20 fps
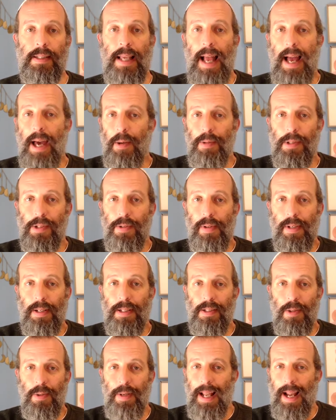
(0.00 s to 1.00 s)
How do
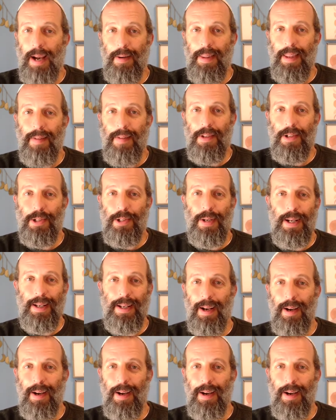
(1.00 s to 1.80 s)
Israelis do it? How do they have the strength?